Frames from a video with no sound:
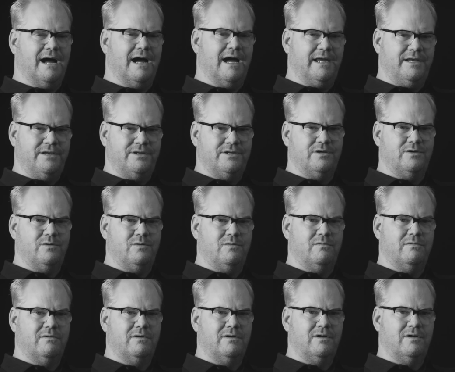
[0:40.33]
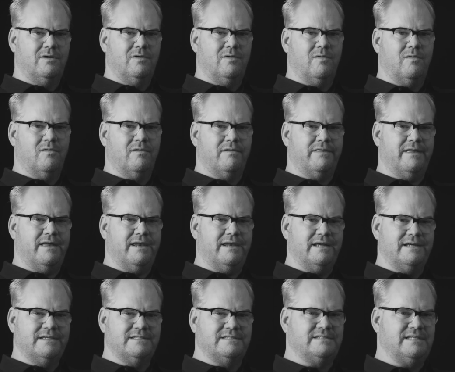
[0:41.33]
I do or that
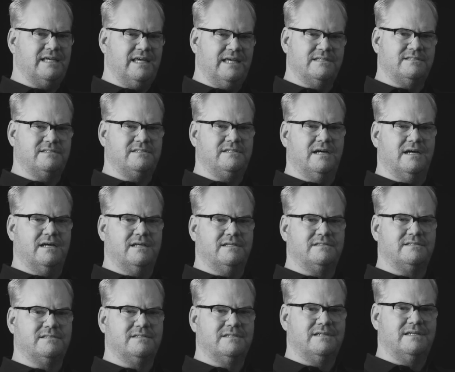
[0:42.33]
Aziz does.